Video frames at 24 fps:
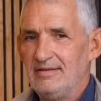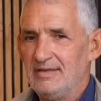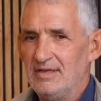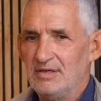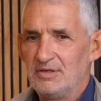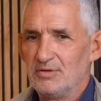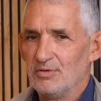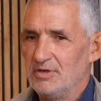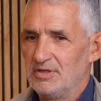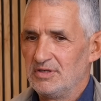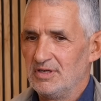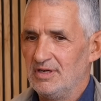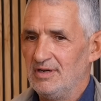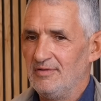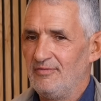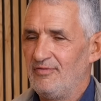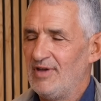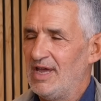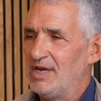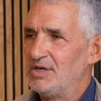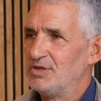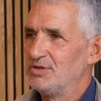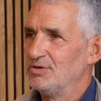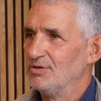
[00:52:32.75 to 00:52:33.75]
there's always an
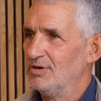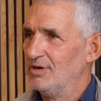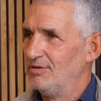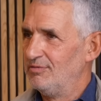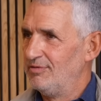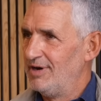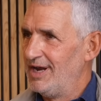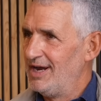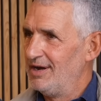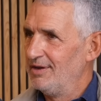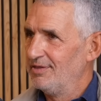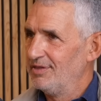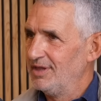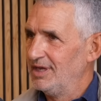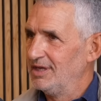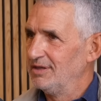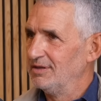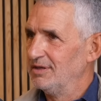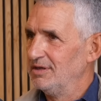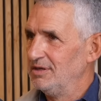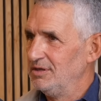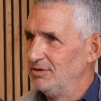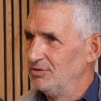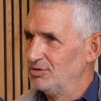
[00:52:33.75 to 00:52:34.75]
event or a rare
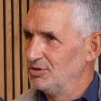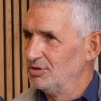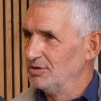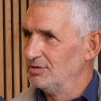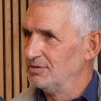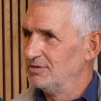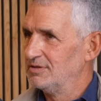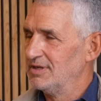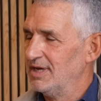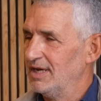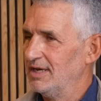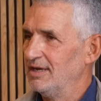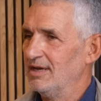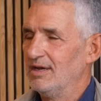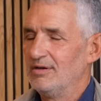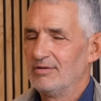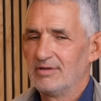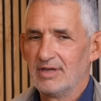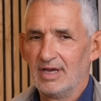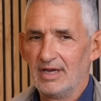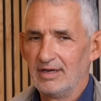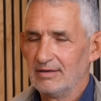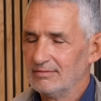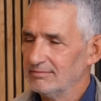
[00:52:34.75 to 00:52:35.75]
thing that you should say,
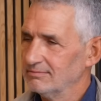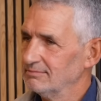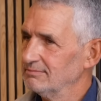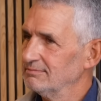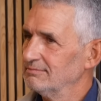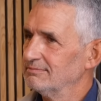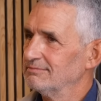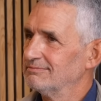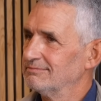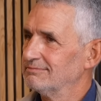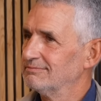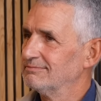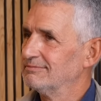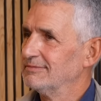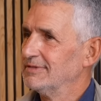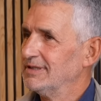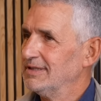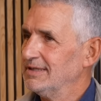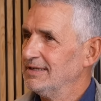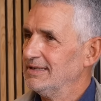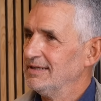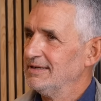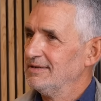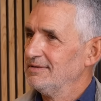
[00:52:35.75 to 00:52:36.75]
okay,
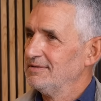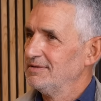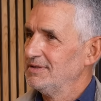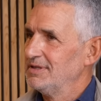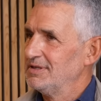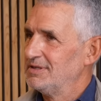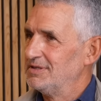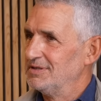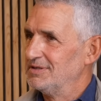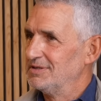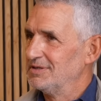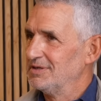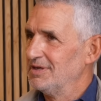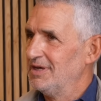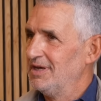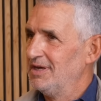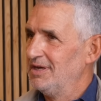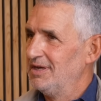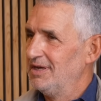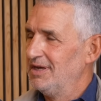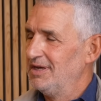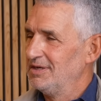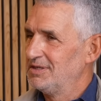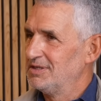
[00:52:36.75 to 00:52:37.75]
this is
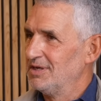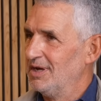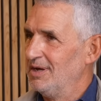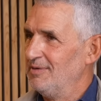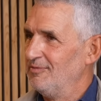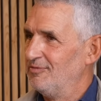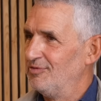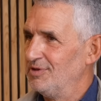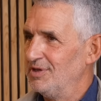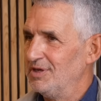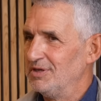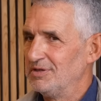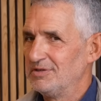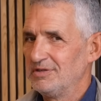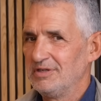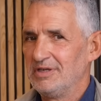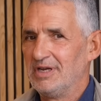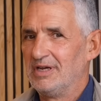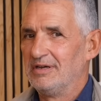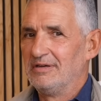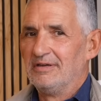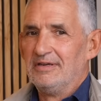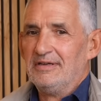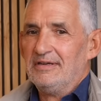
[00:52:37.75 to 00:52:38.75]
a, a time for this.
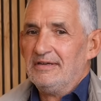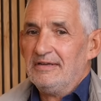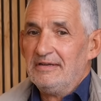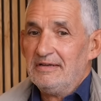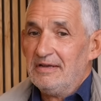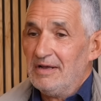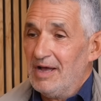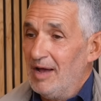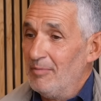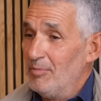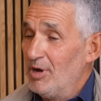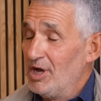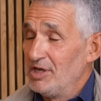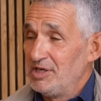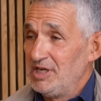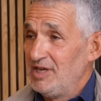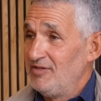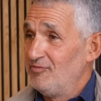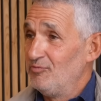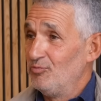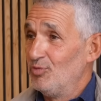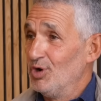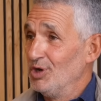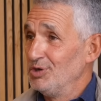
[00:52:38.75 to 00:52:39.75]
You know, I might
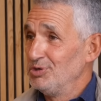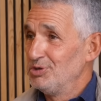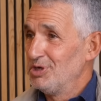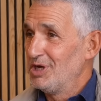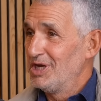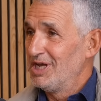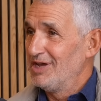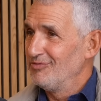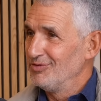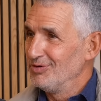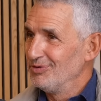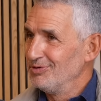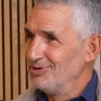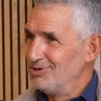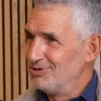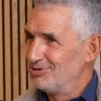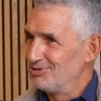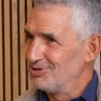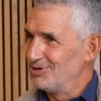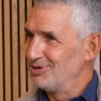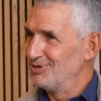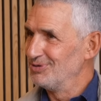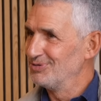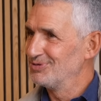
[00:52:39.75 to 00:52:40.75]
even one day have
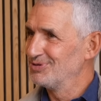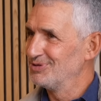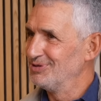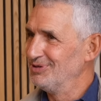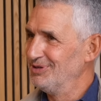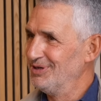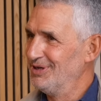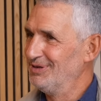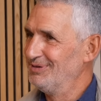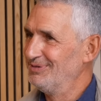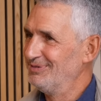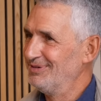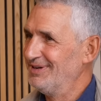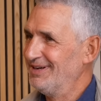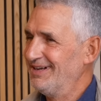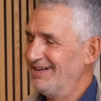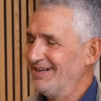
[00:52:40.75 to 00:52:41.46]
orange juice, you know,